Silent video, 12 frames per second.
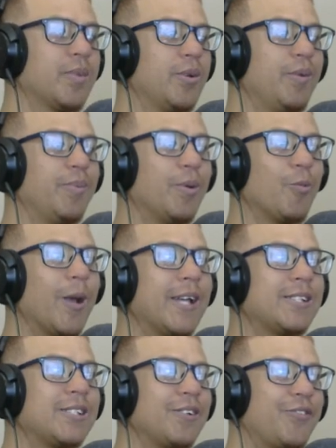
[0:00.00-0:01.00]
We've been
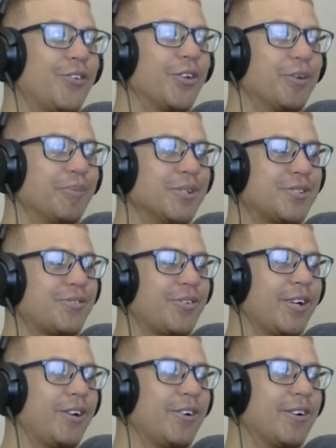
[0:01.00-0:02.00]
waiting for you, Miss
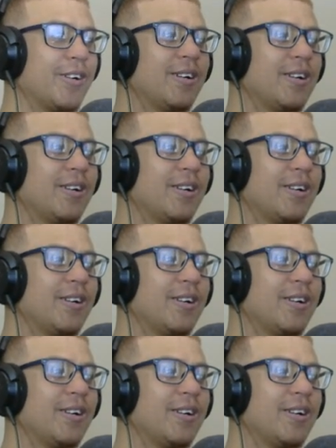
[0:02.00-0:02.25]
Frieren,